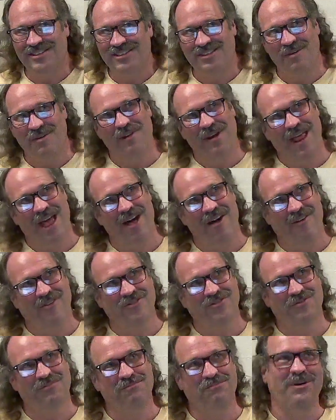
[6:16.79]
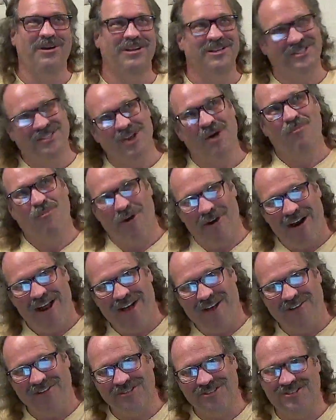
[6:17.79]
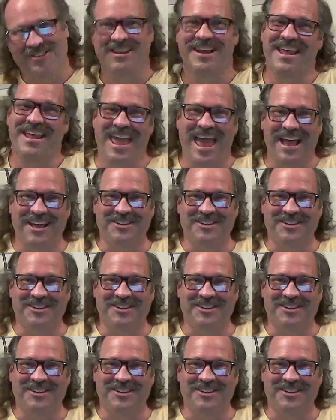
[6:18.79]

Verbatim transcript: Someone else put it somewhere else.